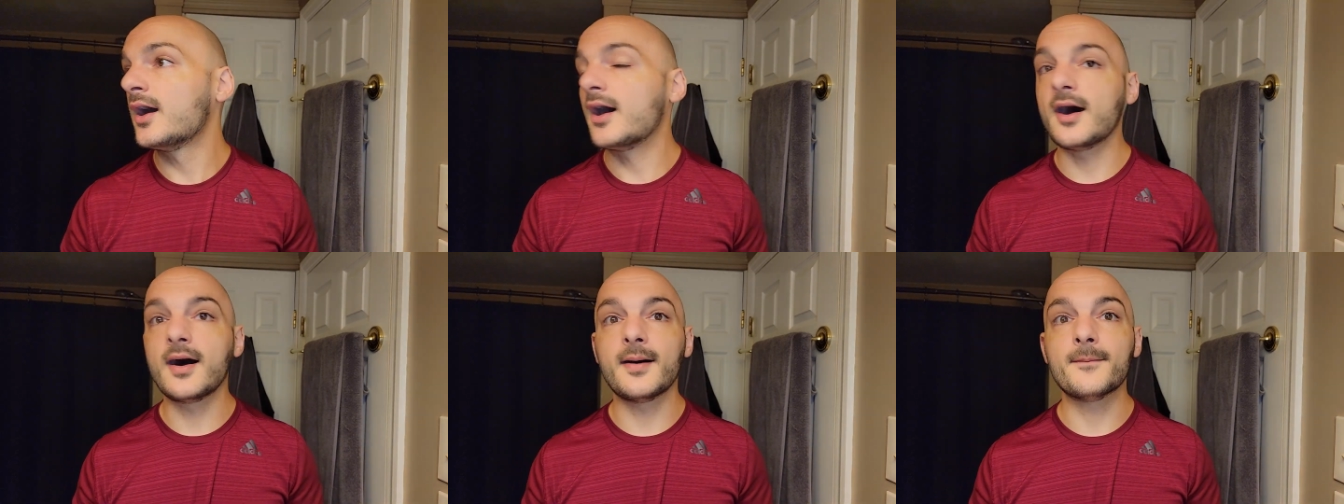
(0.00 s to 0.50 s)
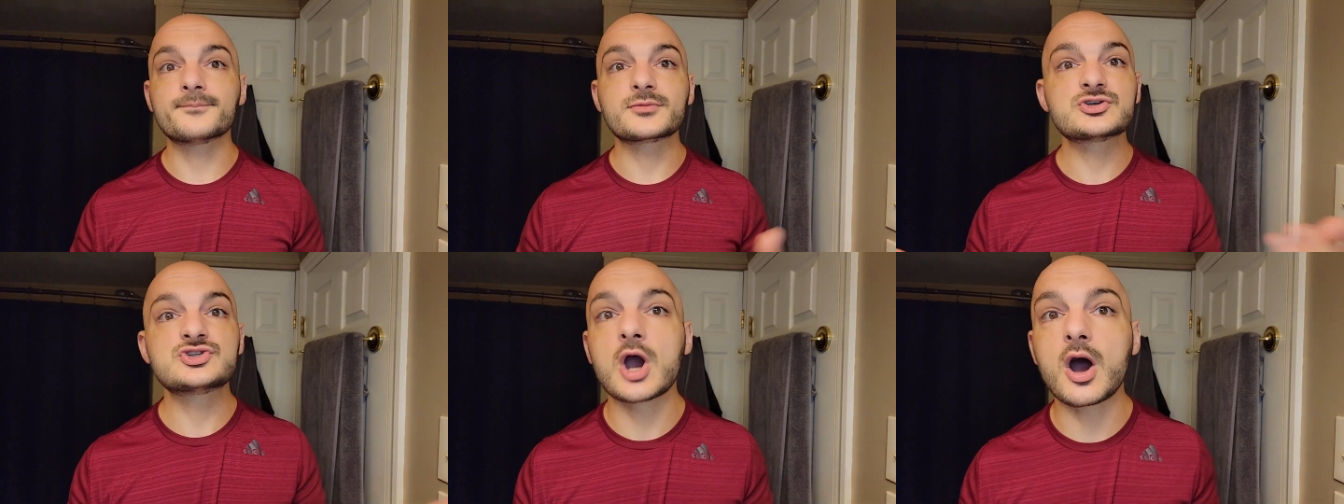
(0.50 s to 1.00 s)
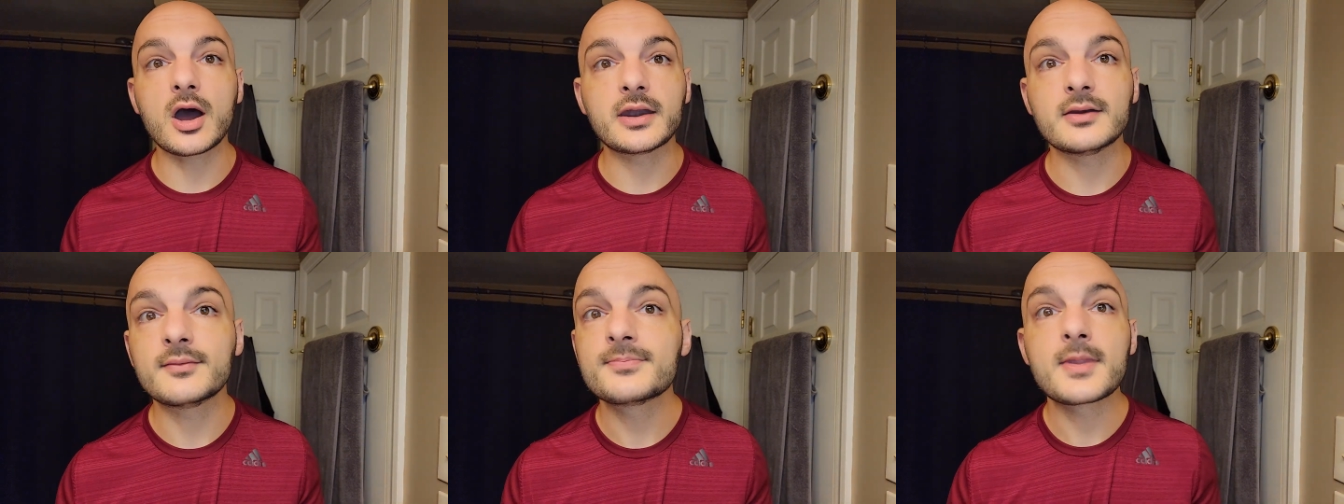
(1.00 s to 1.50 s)
Um,
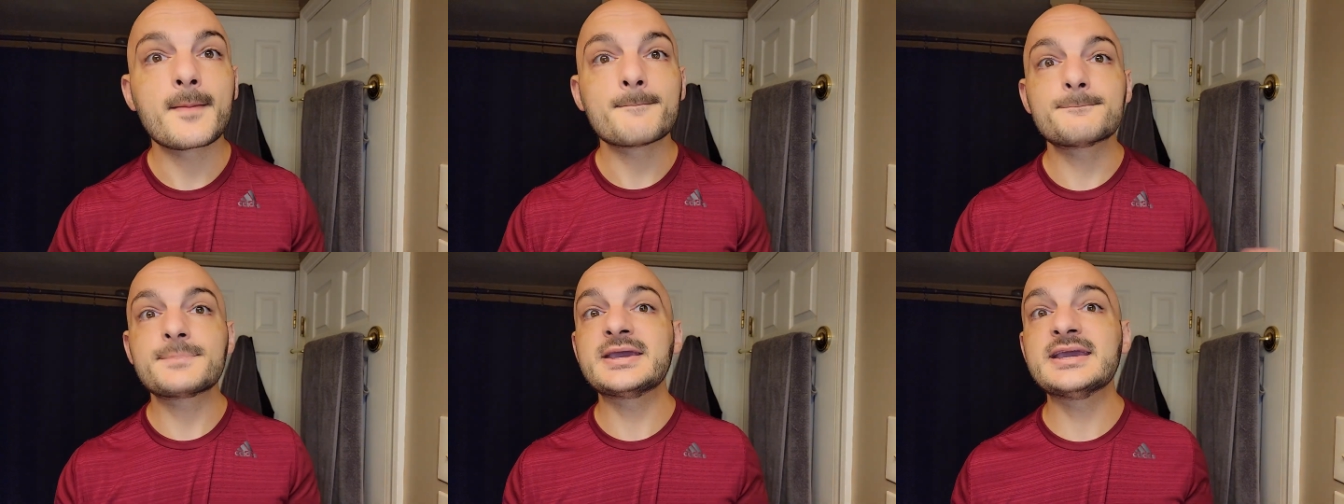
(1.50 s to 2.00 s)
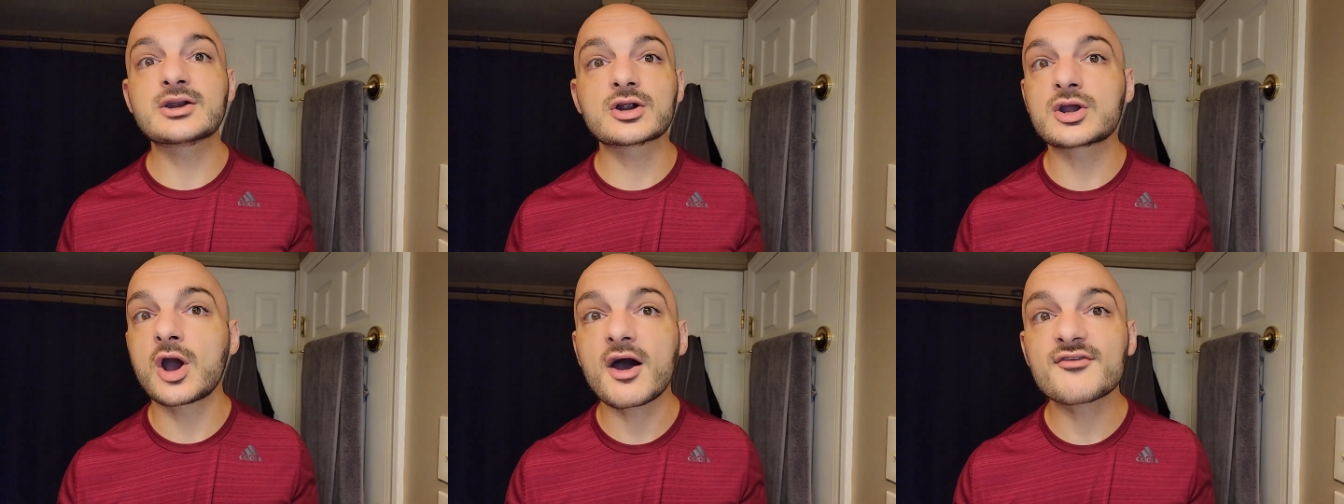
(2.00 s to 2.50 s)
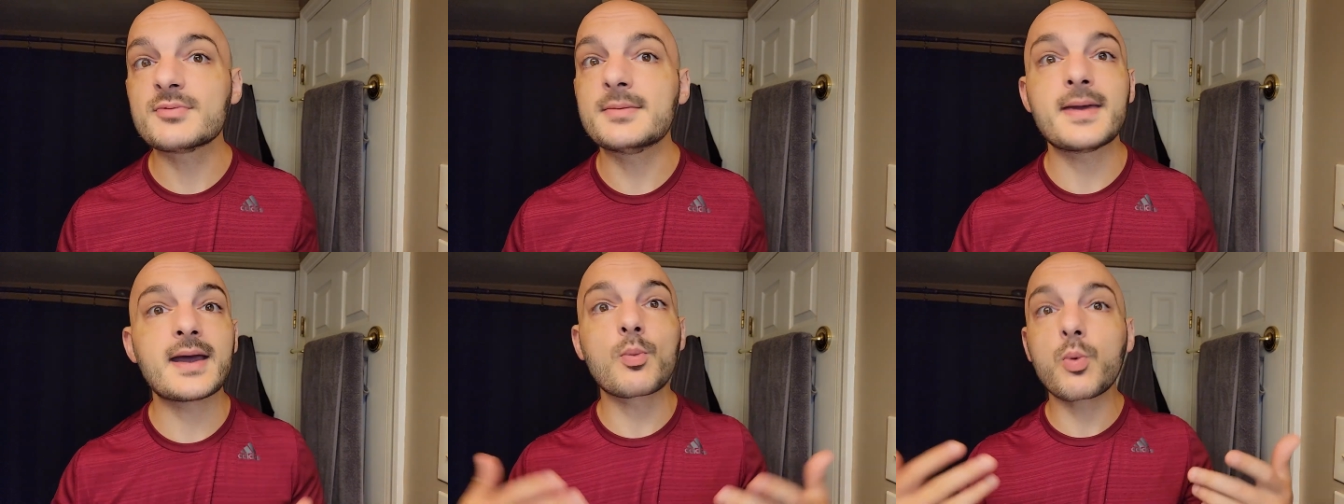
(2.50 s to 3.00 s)
John, Peter
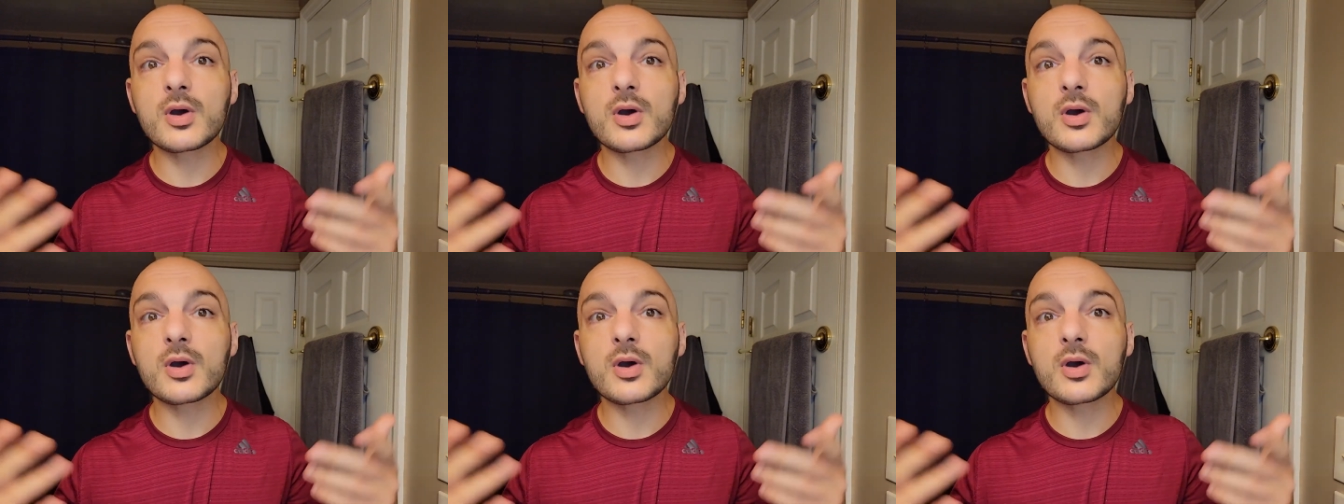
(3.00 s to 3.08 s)
Kaufman, man,